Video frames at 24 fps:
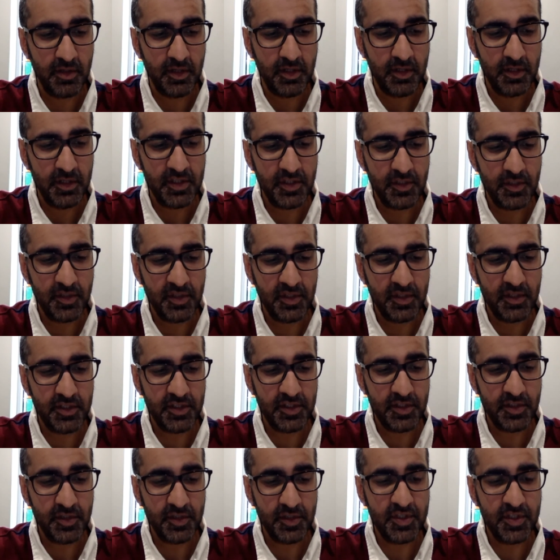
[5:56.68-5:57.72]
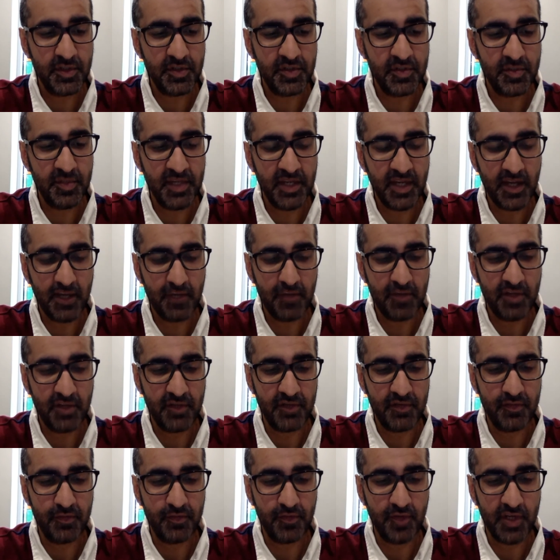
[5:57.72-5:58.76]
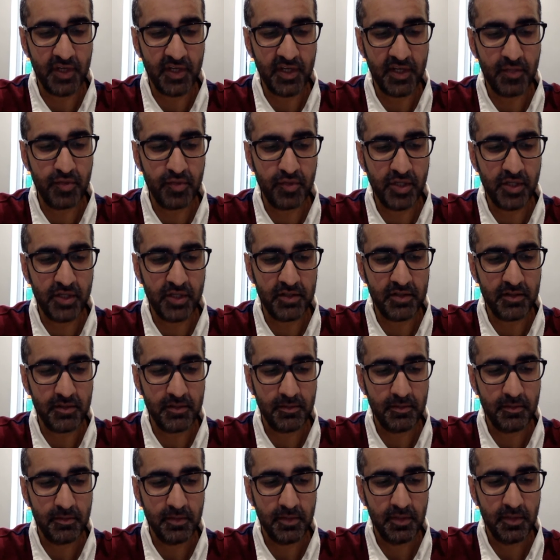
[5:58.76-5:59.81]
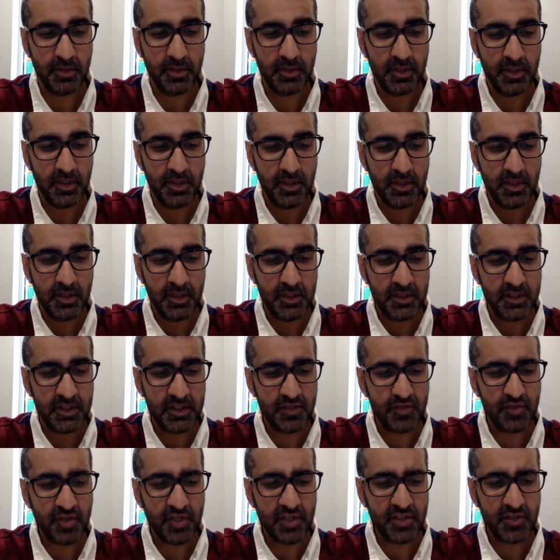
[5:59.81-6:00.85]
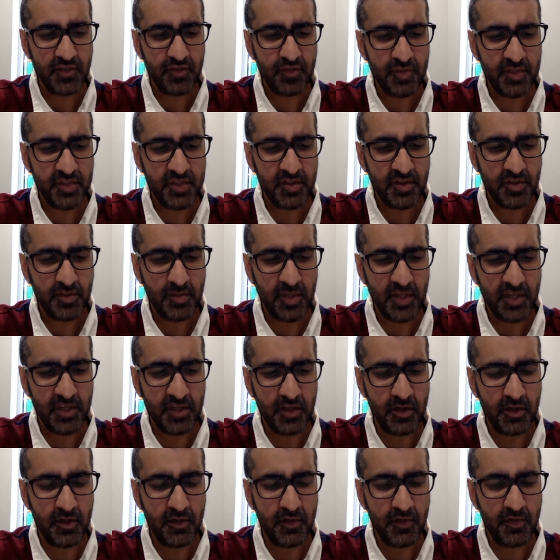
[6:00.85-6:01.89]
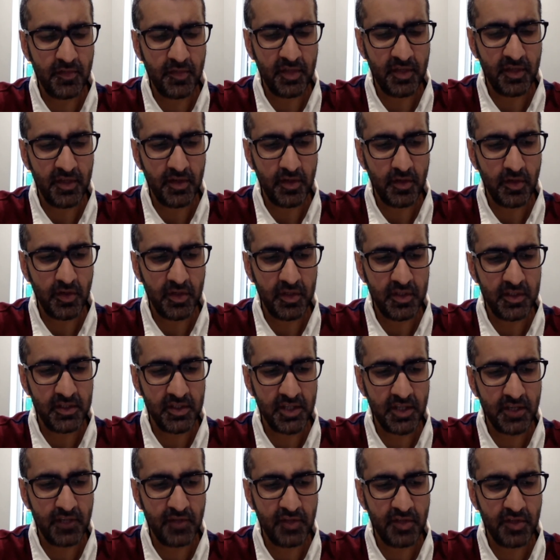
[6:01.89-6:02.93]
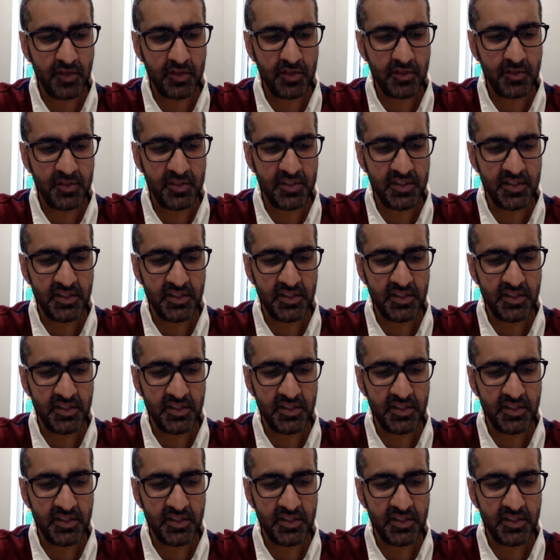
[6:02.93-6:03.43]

She was due to meet Harry after Friday prayers. Distracted from his son by an unfamiliar noise, Harry looked up to see